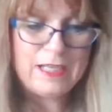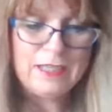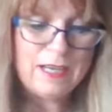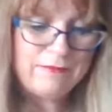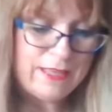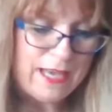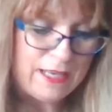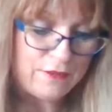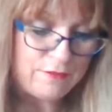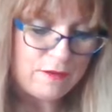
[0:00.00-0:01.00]
I love
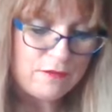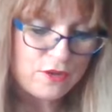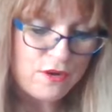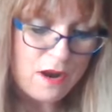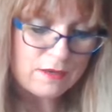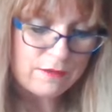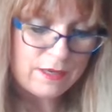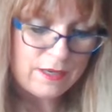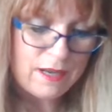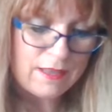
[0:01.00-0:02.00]
that. Throat
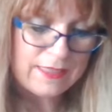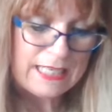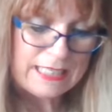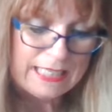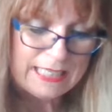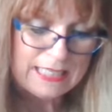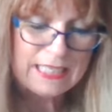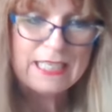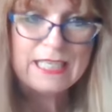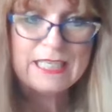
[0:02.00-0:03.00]
chakra,
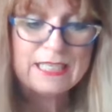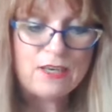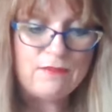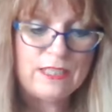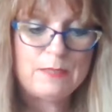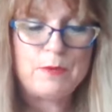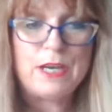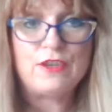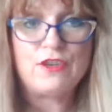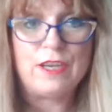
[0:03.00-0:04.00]
authenticity, and self
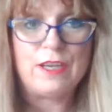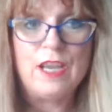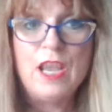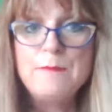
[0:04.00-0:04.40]
expression.